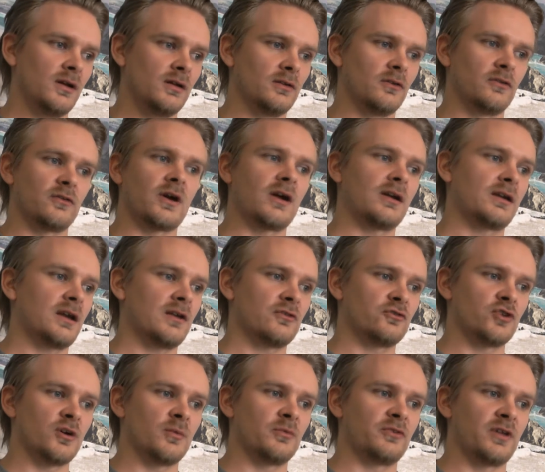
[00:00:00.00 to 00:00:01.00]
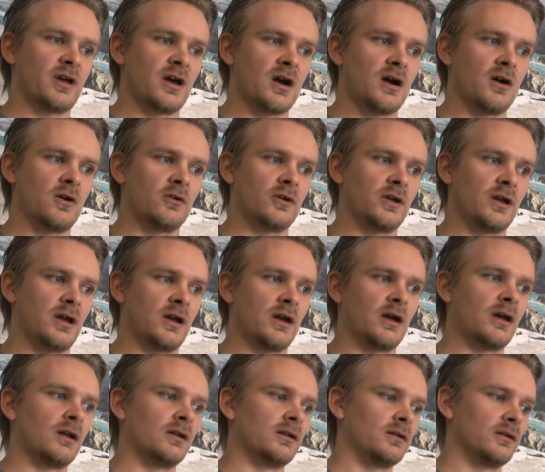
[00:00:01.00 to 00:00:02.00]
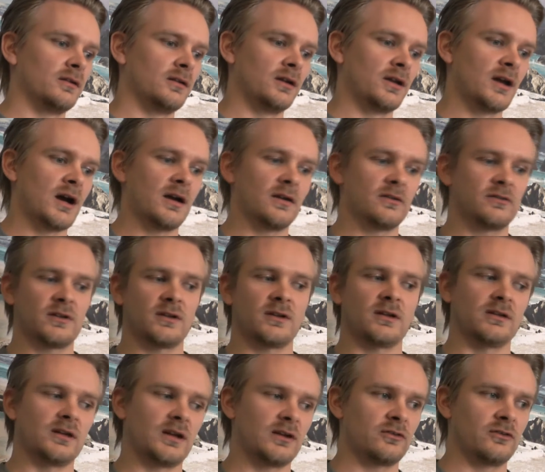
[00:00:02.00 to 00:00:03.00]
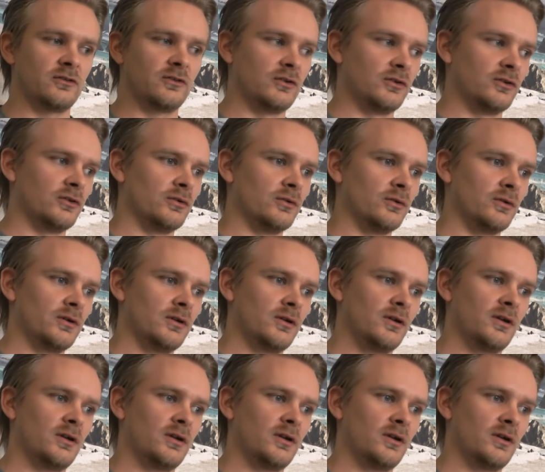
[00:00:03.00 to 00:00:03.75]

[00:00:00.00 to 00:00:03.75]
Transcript: the sidecast drops down, and the guy standing next to you